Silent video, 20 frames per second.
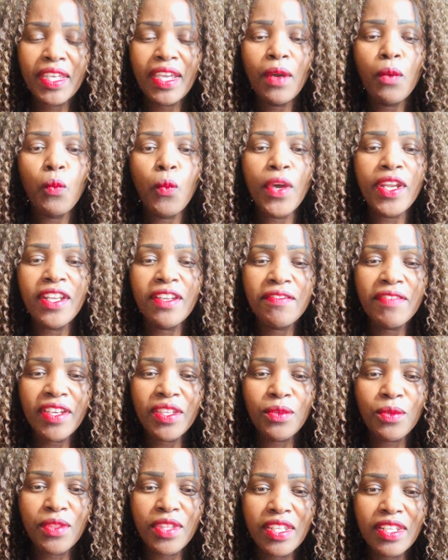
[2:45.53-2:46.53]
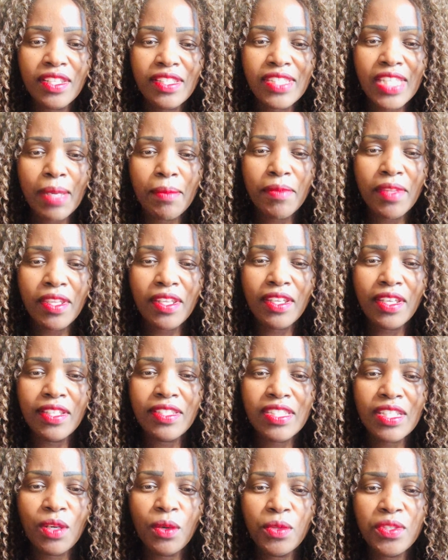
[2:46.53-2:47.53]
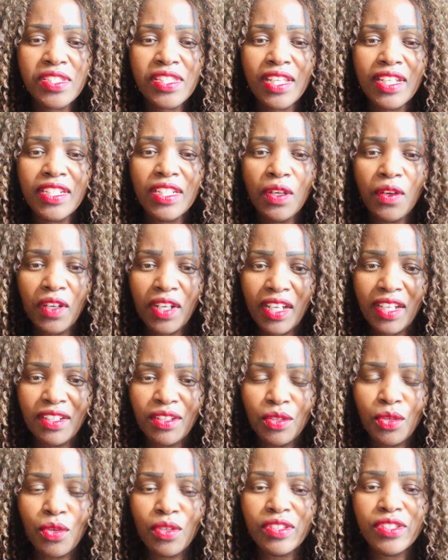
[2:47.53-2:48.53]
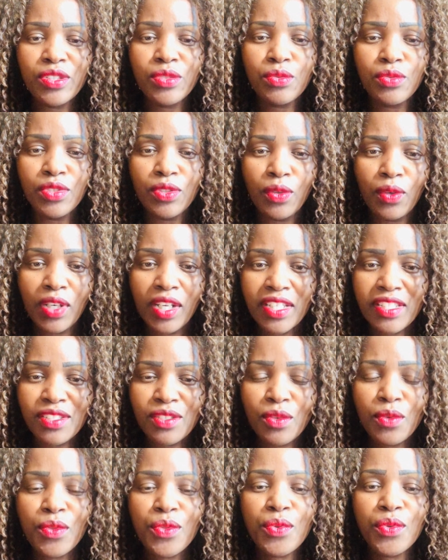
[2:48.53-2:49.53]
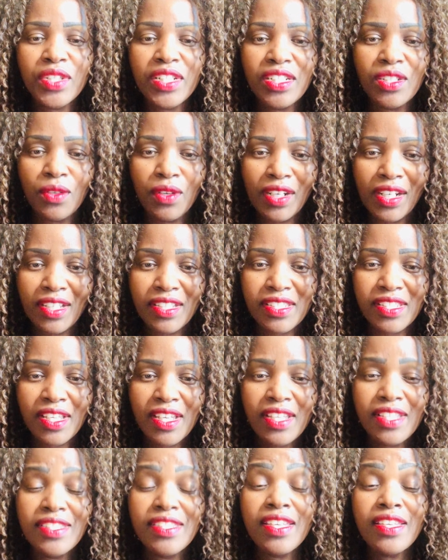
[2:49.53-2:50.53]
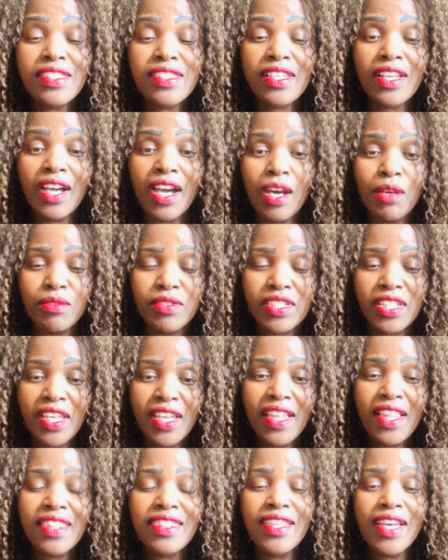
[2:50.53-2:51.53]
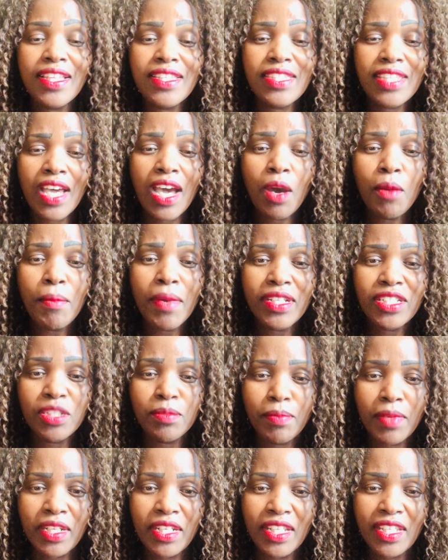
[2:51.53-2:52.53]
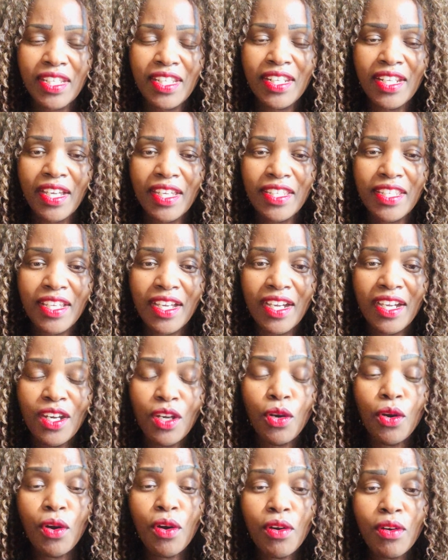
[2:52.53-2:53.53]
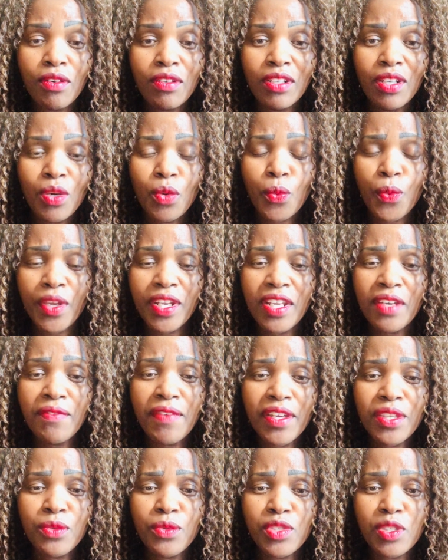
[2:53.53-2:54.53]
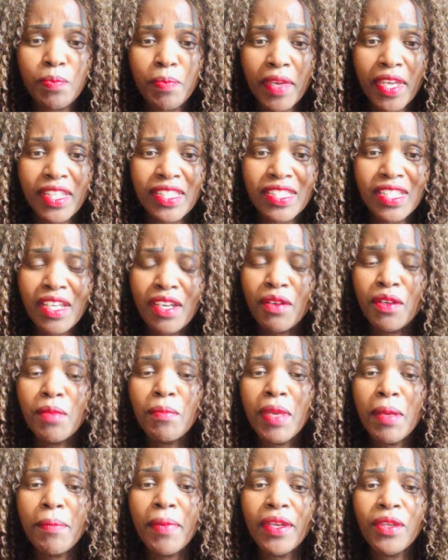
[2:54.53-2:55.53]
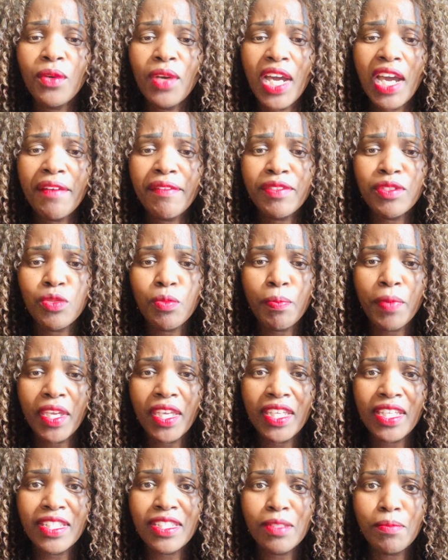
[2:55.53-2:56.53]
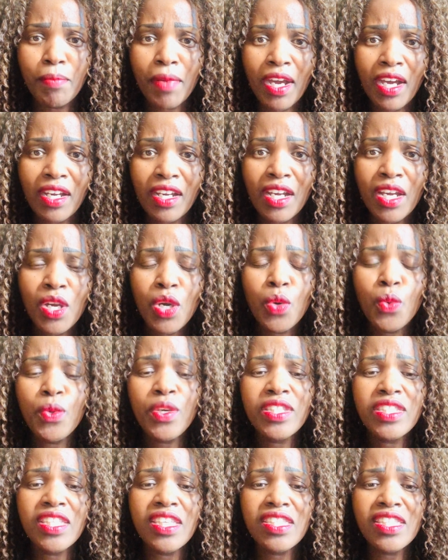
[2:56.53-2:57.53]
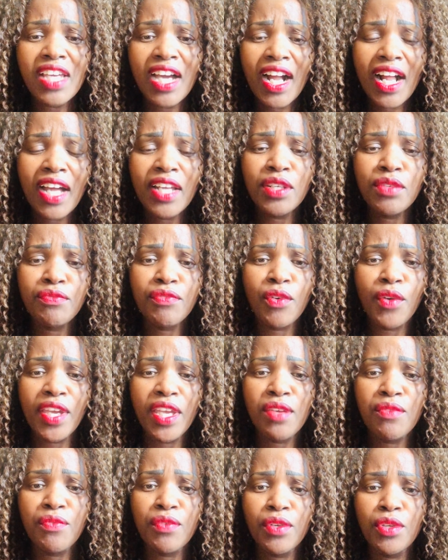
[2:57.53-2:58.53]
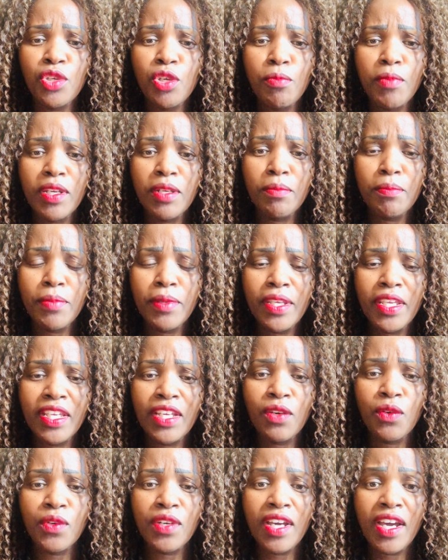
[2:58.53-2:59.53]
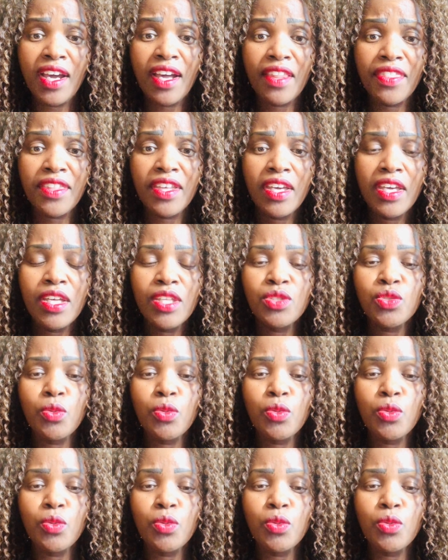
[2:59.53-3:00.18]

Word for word: Whenever you think something it costs a dollar or two dollars or three dollars, just count. That's how much money in a year. All whenever you spend, remember you have to pay it back, which is hard for every human being on earth.